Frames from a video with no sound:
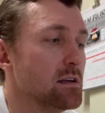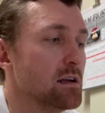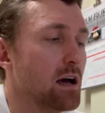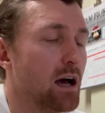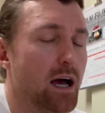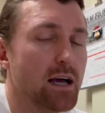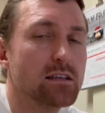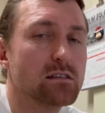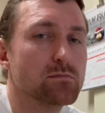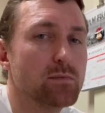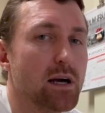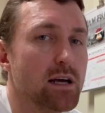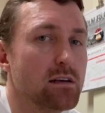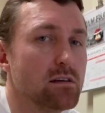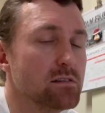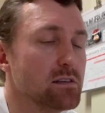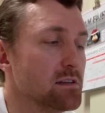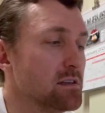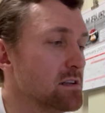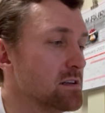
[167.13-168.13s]
I
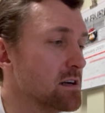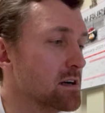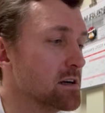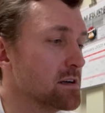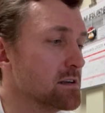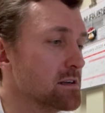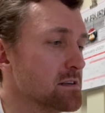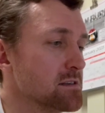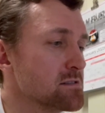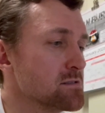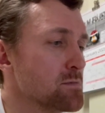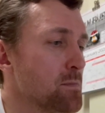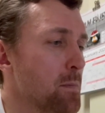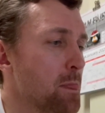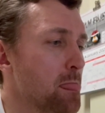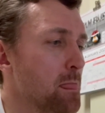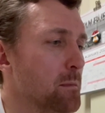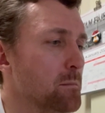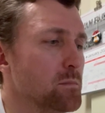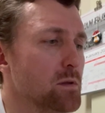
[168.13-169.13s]
smiled in the darkness.
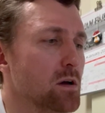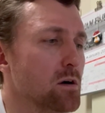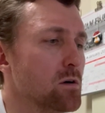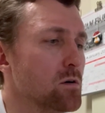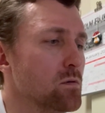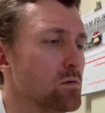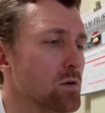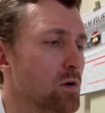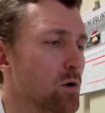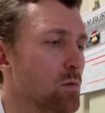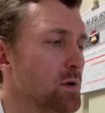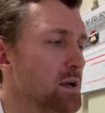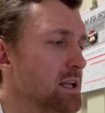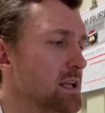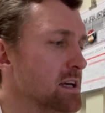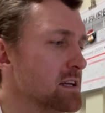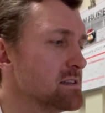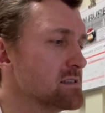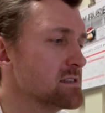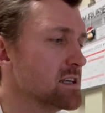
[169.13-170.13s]
No, nobody
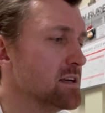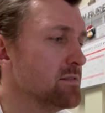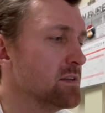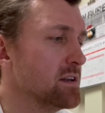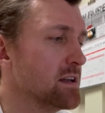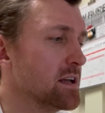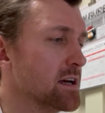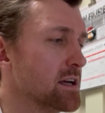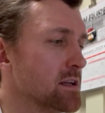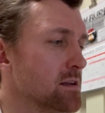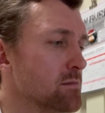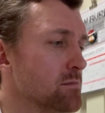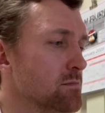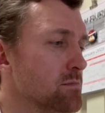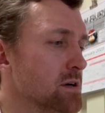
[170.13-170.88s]
had saved the night,